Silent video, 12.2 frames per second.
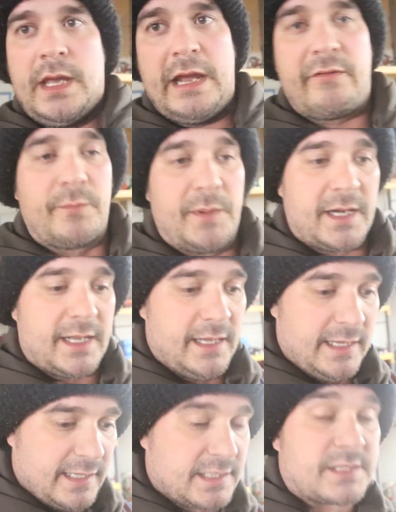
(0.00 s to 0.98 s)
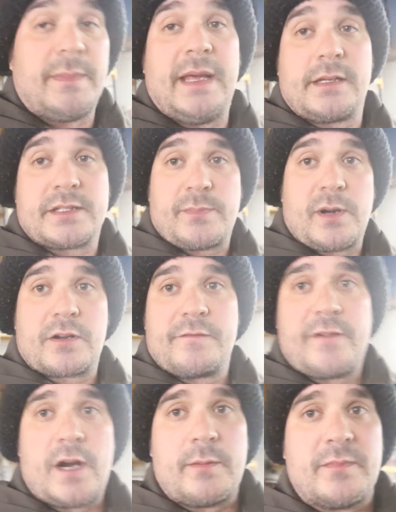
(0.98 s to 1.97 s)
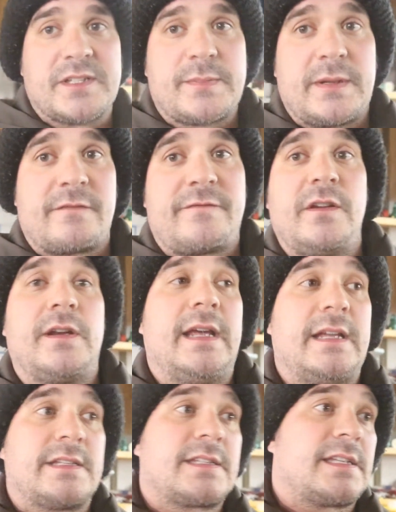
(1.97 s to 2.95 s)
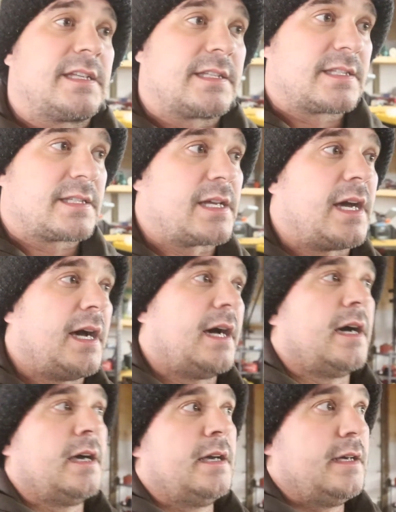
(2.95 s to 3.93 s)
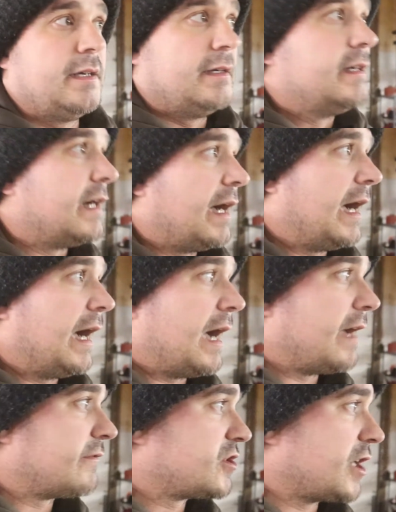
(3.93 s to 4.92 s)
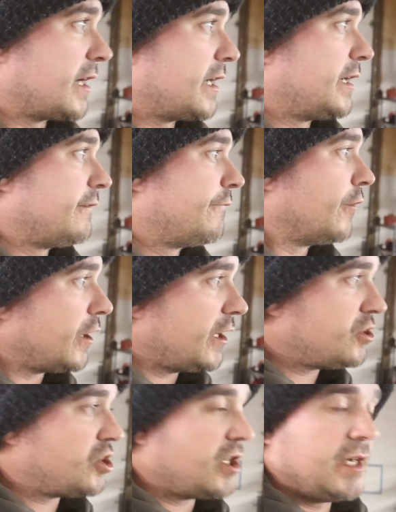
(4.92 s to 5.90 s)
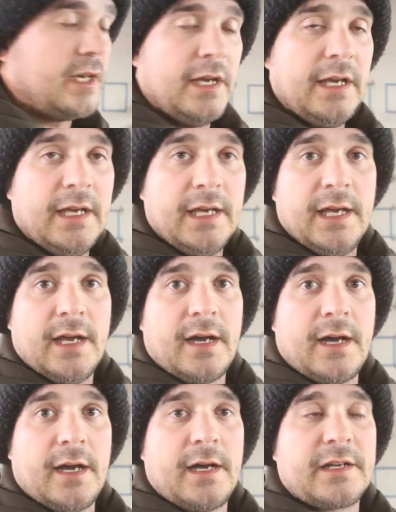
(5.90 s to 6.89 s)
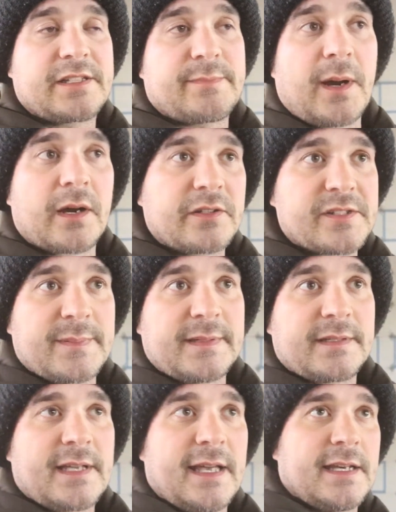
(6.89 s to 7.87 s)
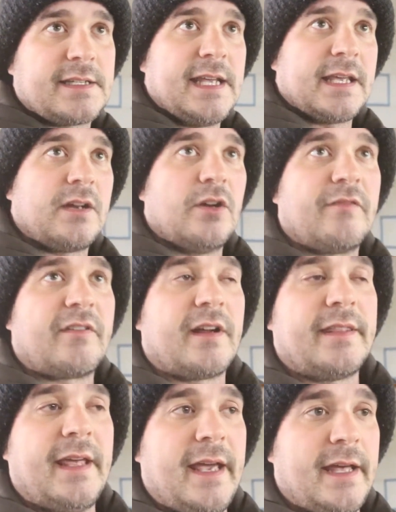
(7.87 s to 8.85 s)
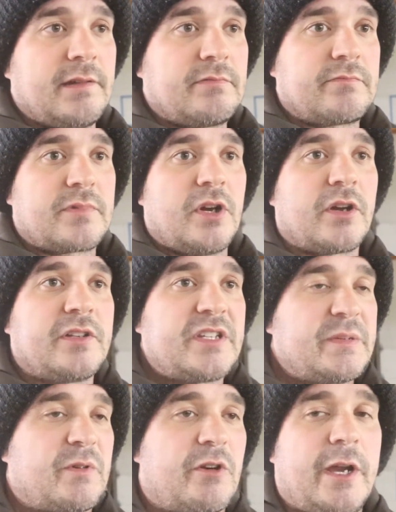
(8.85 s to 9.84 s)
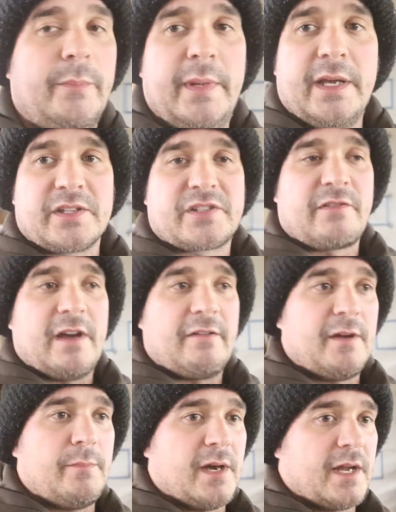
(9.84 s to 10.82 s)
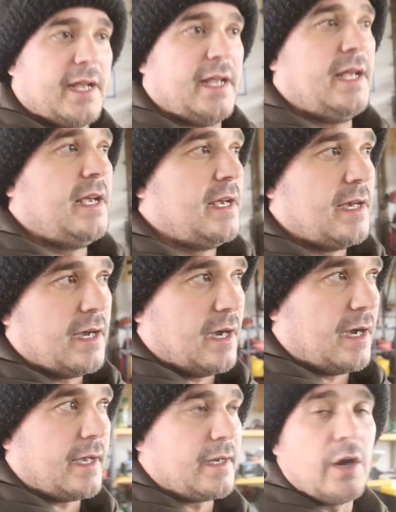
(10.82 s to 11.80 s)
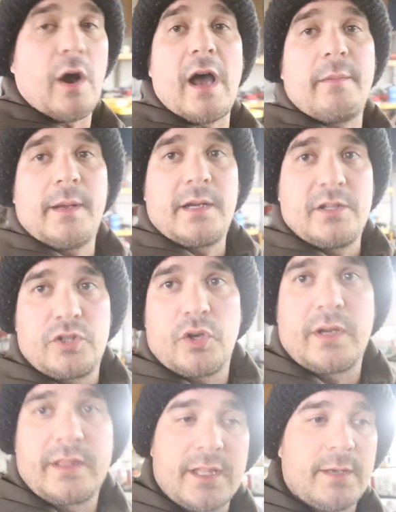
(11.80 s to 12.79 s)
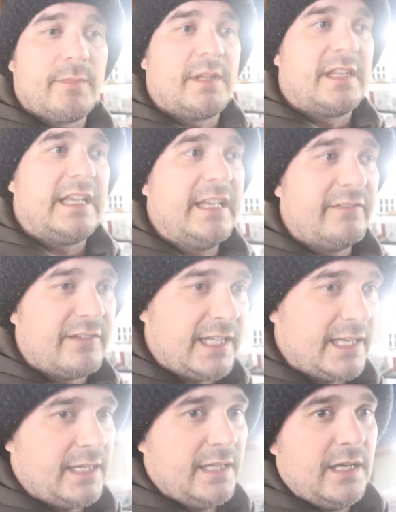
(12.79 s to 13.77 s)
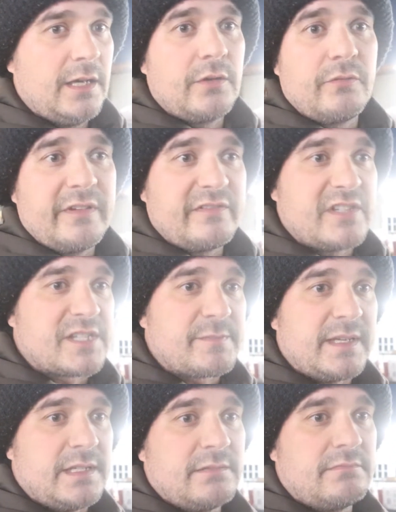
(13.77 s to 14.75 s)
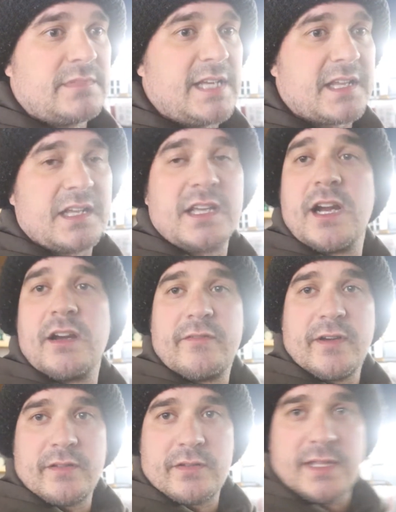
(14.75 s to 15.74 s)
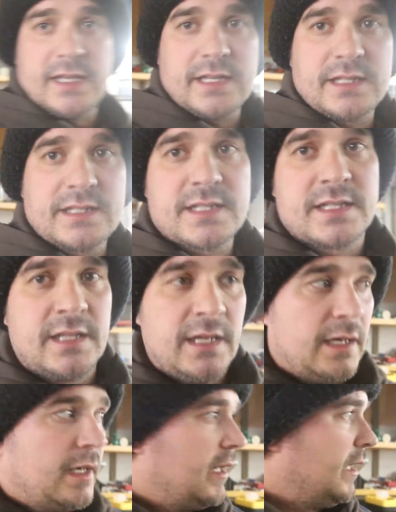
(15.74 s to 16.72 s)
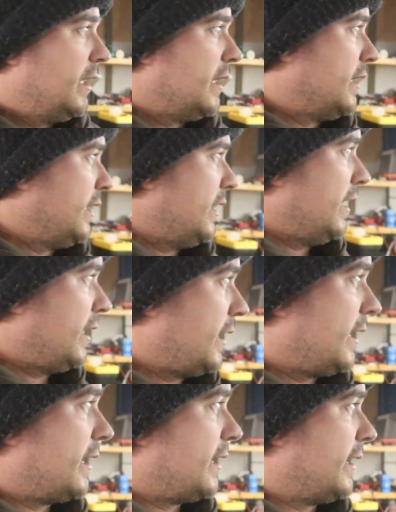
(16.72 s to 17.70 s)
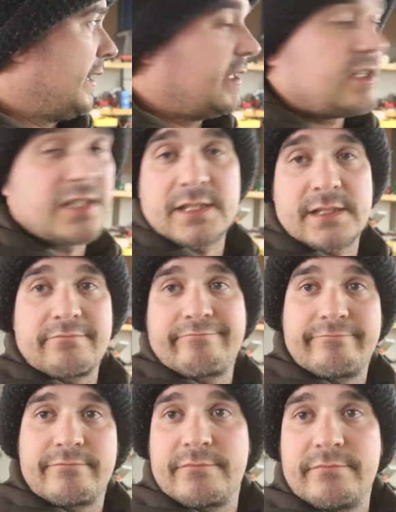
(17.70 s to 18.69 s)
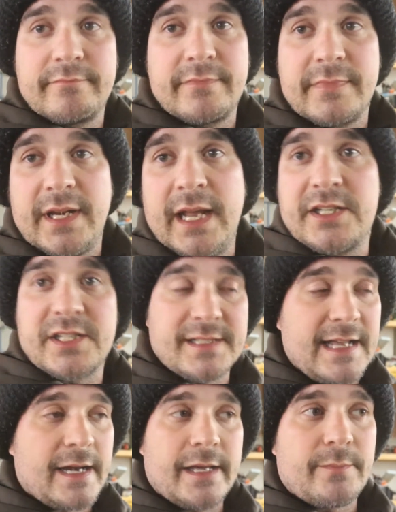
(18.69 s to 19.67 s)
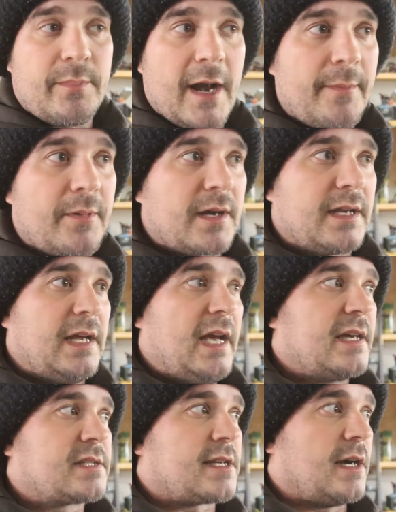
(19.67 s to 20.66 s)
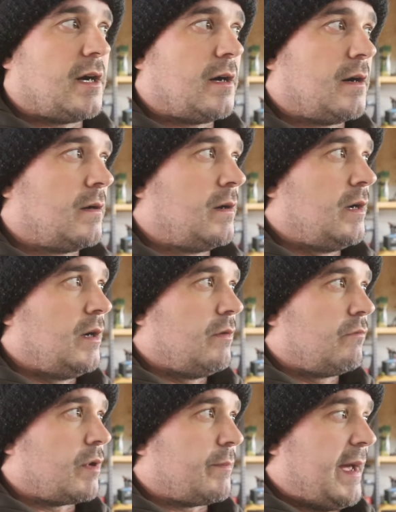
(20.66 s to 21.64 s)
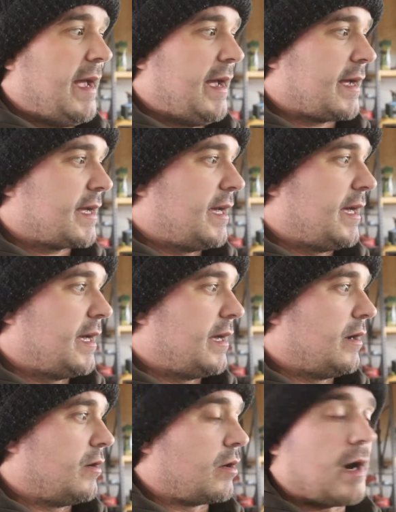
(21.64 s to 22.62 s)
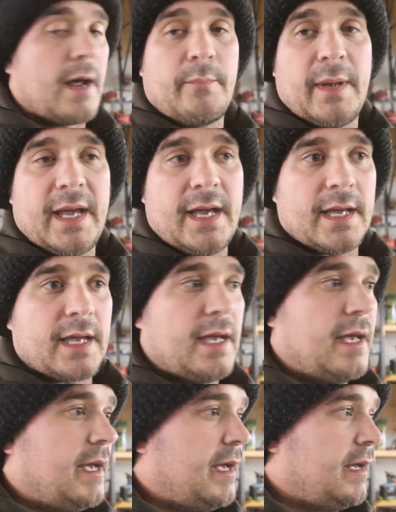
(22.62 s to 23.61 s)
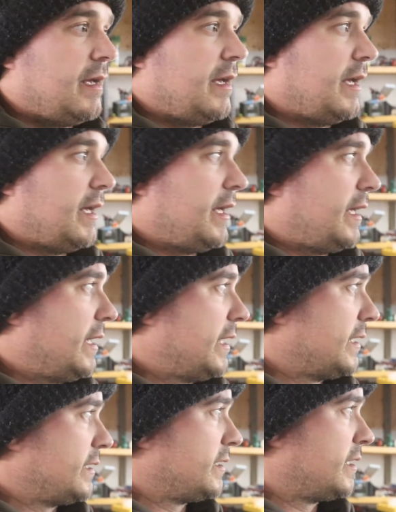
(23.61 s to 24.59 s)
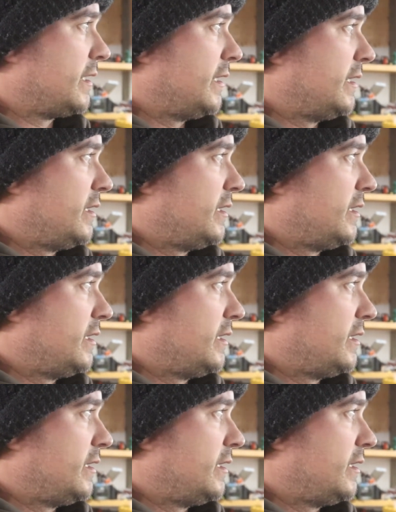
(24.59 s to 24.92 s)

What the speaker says: Hey everybody, it's Matt at Sparkle Farm. It's been a few days since I've shot any footage. Sparkle's been kind of taking over on that, cooking some great meals for everybody. I know I've been enjoying them in the evening. We've just been taking care of other things and just not on the property. So we're back, or I'm back, and